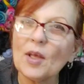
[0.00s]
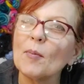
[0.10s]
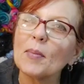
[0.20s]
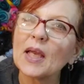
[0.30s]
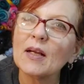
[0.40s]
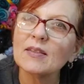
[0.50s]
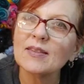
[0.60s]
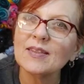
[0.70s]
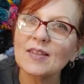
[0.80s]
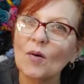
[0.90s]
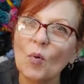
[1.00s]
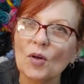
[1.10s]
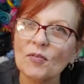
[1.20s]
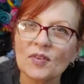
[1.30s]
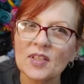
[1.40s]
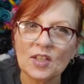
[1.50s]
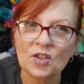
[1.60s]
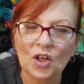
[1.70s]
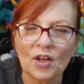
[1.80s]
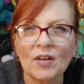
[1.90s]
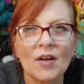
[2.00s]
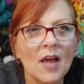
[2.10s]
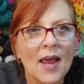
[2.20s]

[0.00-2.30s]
him because he's a wonderful teacher.